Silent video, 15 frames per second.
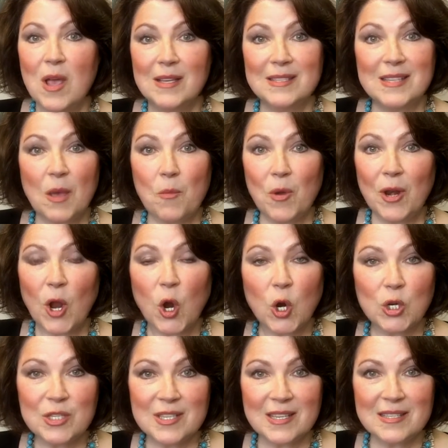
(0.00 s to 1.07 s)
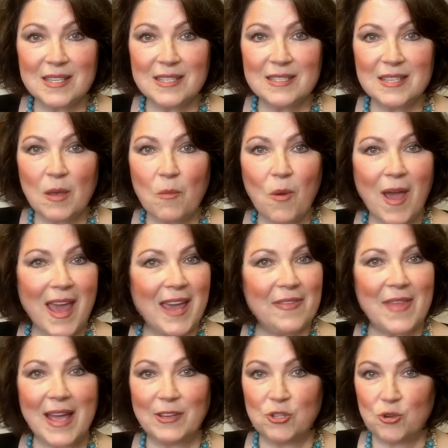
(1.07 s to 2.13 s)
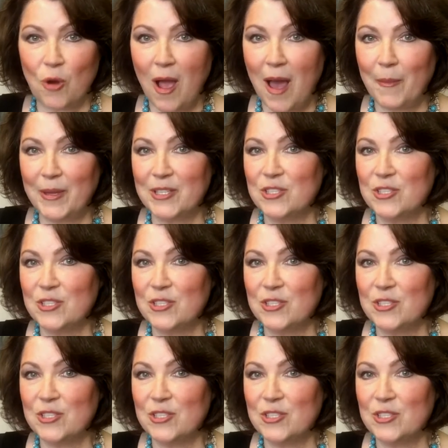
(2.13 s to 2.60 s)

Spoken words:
Someone hurts us in some way, and that trauma